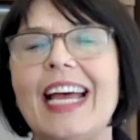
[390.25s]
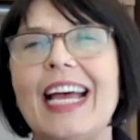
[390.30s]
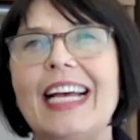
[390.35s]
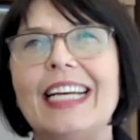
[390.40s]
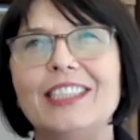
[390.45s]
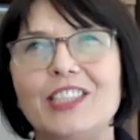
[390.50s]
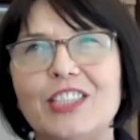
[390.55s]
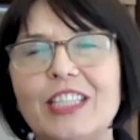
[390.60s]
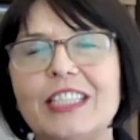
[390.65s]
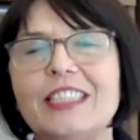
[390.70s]

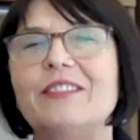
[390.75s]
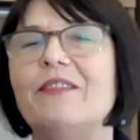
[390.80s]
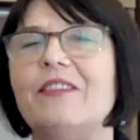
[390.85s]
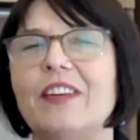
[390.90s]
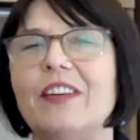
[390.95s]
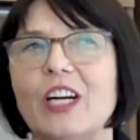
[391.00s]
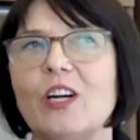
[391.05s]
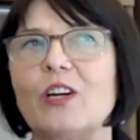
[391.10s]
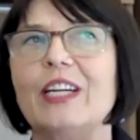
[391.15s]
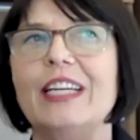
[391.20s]
It's just
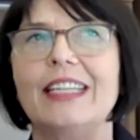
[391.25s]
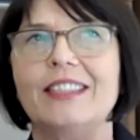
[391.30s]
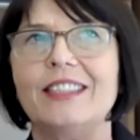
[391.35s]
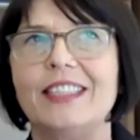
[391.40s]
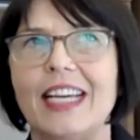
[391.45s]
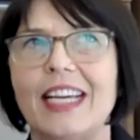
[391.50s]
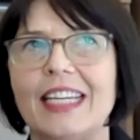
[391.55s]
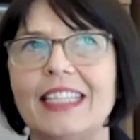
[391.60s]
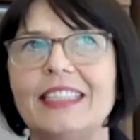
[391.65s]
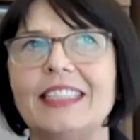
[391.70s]
very
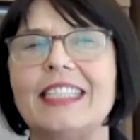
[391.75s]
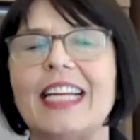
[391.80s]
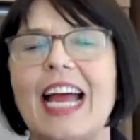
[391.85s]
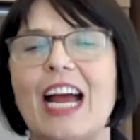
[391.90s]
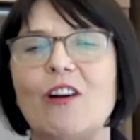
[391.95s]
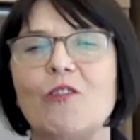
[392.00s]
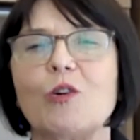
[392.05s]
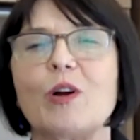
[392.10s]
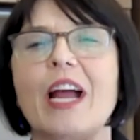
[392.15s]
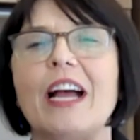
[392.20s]
intense
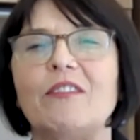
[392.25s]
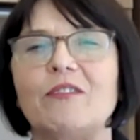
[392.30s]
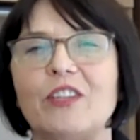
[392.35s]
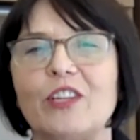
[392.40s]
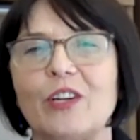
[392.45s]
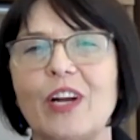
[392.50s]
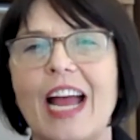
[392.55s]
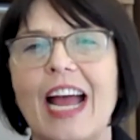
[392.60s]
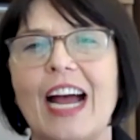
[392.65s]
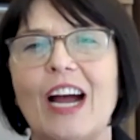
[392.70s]
hour
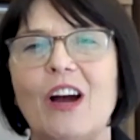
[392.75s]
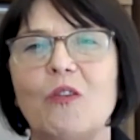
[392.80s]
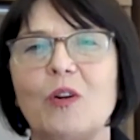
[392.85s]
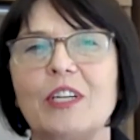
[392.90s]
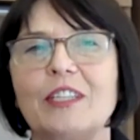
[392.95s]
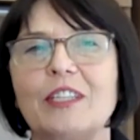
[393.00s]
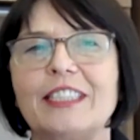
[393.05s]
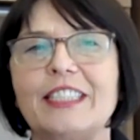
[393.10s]
after hour.